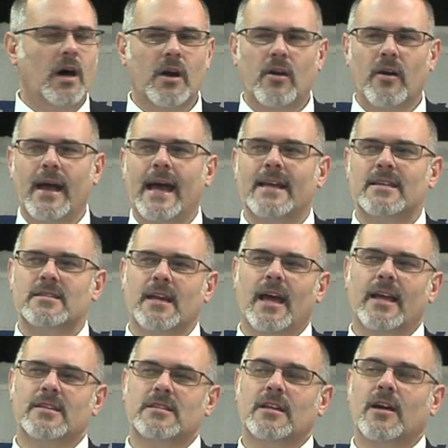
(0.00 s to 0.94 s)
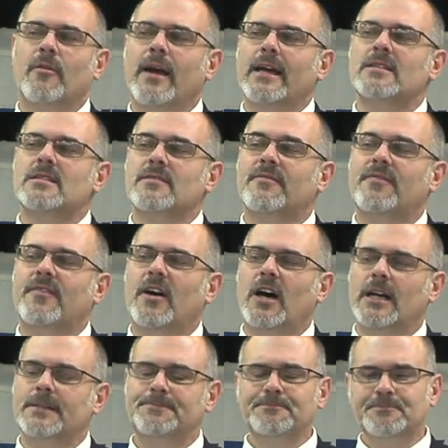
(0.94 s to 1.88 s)
water assets. Now, we had some
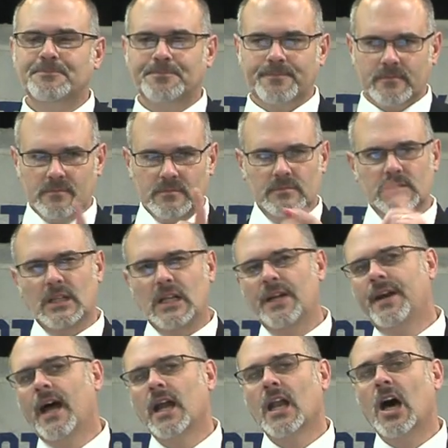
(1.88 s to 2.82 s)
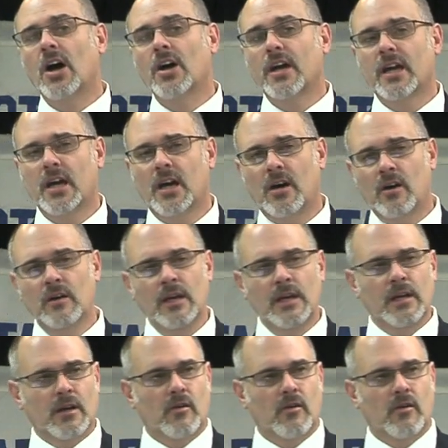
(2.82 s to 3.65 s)
fun not long ago.